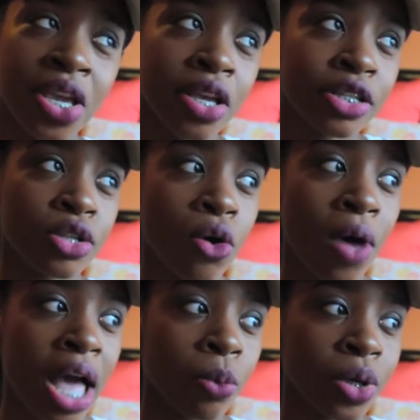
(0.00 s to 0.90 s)
So
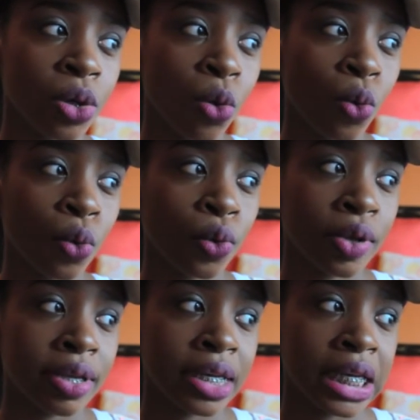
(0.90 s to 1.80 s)
I went
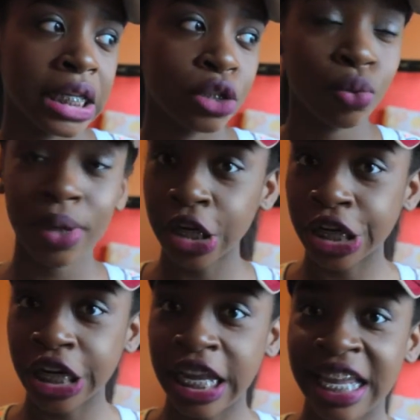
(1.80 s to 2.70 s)
on
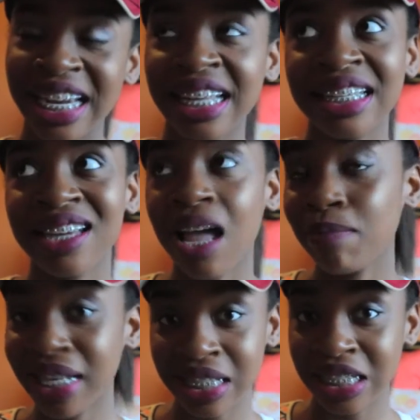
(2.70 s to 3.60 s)
Twitter and I did not
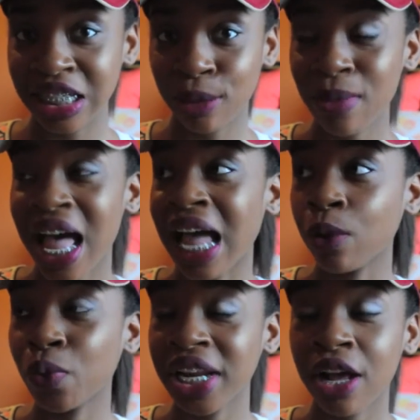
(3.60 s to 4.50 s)
message him. I
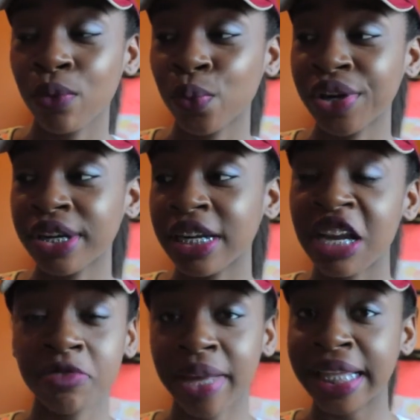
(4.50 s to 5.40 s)
went out where
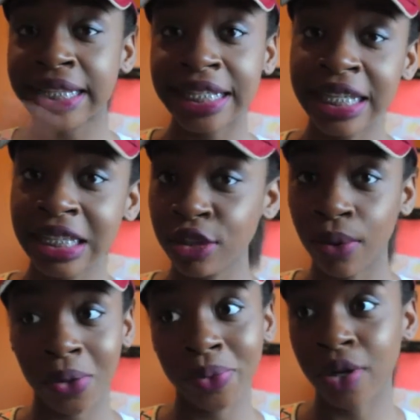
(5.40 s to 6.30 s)
everybody could see it. So
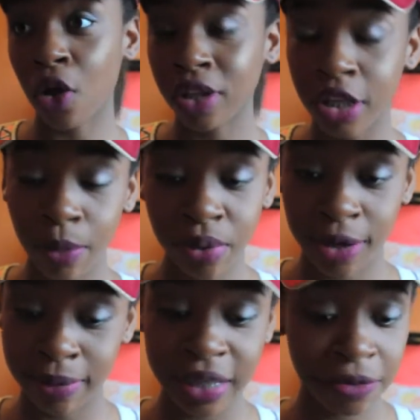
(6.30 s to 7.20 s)
I went all in the
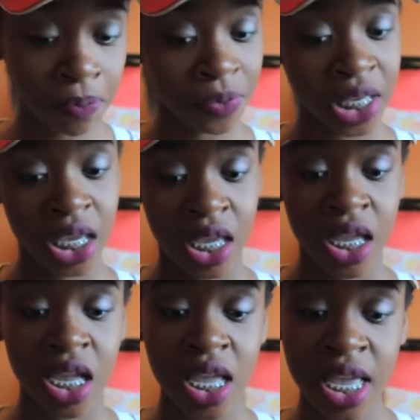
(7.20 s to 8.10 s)
public.
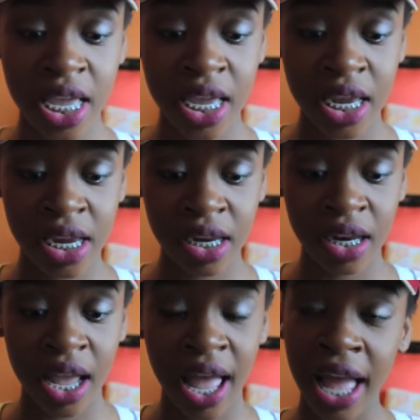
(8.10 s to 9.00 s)
And
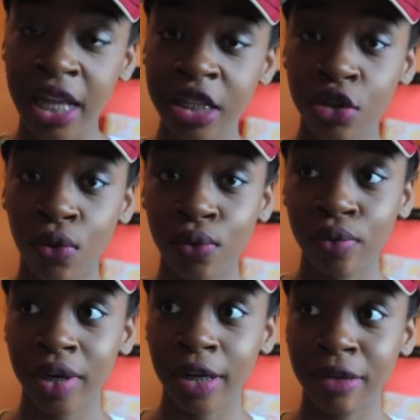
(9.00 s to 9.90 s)
I
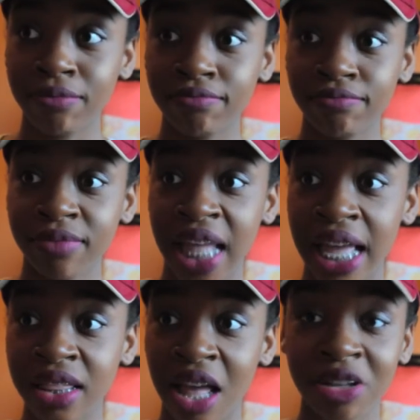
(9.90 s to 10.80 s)
told him
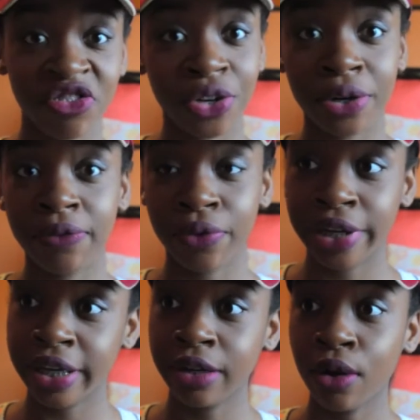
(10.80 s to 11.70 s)
that was very
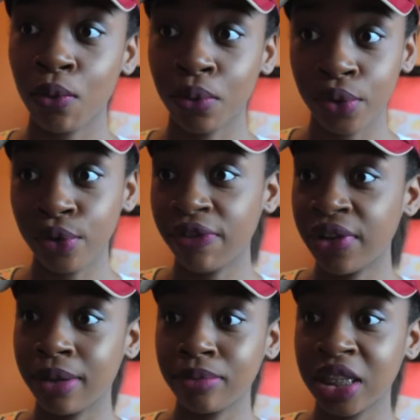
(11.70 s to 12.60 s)
freaking rude of
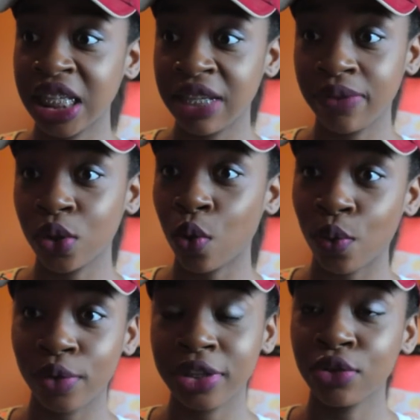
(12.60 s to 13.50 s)
him to even
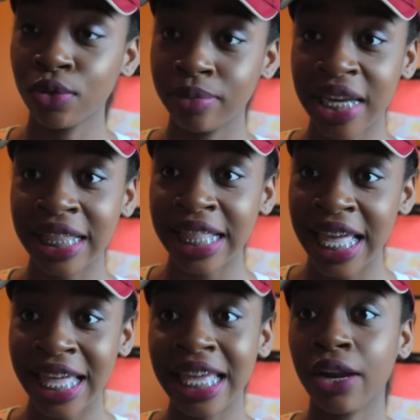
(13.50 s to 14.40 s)
go onto the group chat
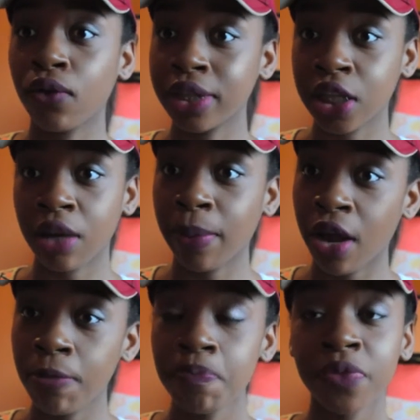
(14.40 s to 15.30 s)
thing and only talk about